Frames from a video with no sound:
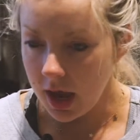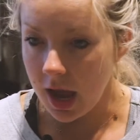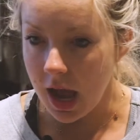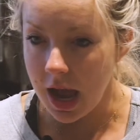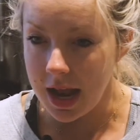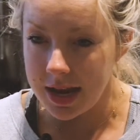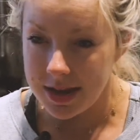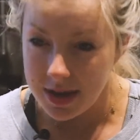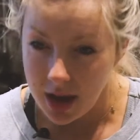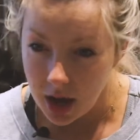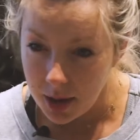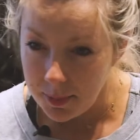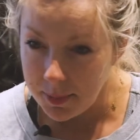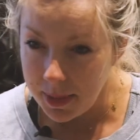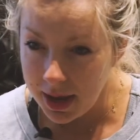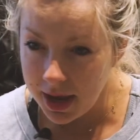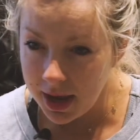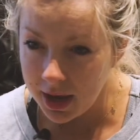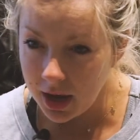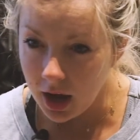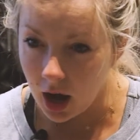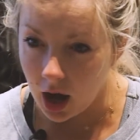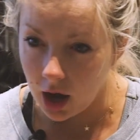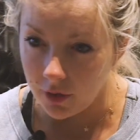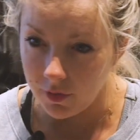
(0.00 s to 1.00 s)
and
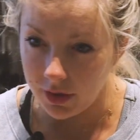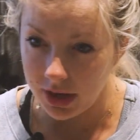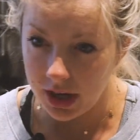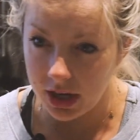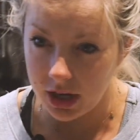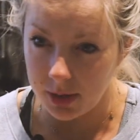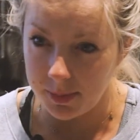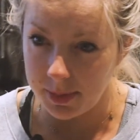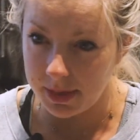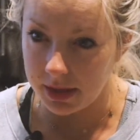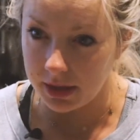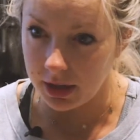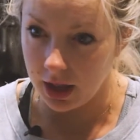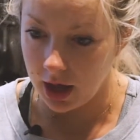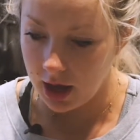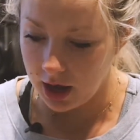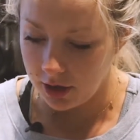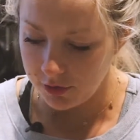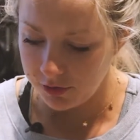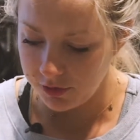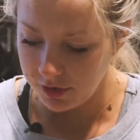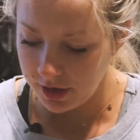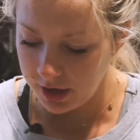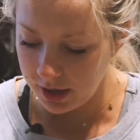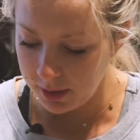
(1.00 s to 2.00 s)
nutmeg, I reckon you'd be
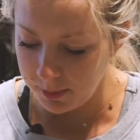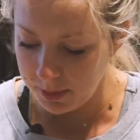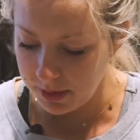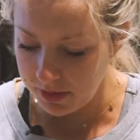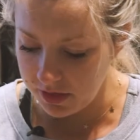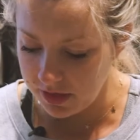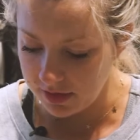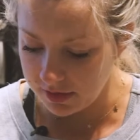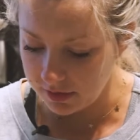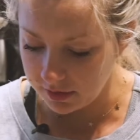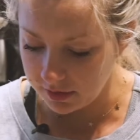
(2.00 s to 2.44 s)
laughing, but this